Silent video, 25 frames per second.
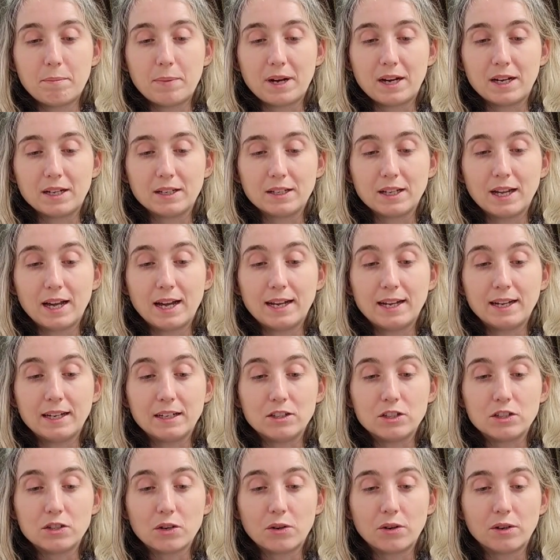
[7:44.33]
But I
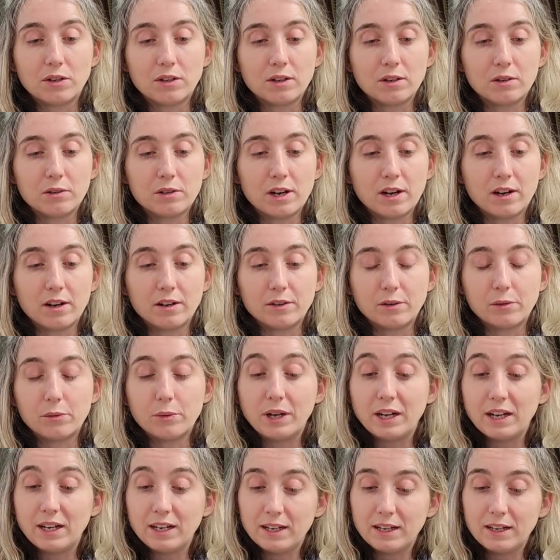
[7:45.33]
enjoy the yarn
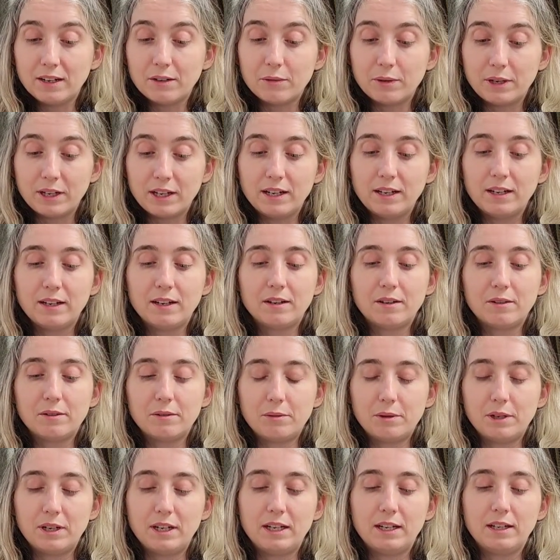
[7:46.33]
really, really,
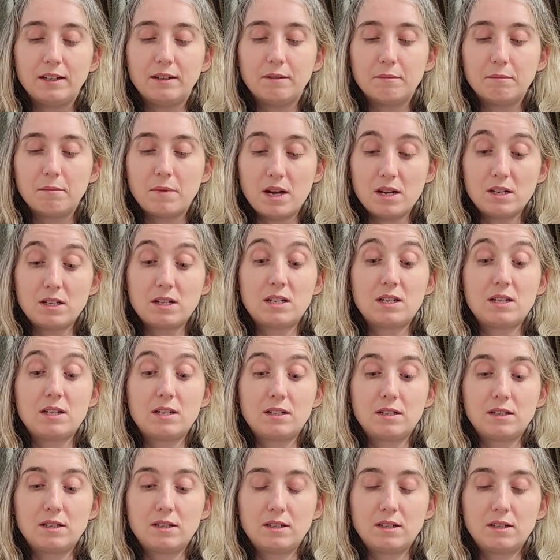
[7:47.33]
really
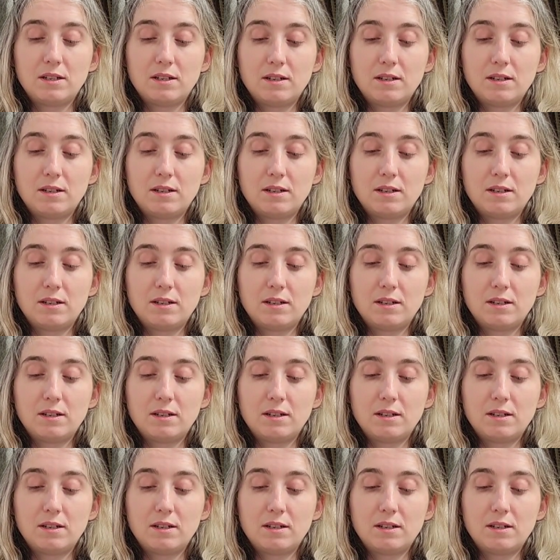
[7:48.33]
much.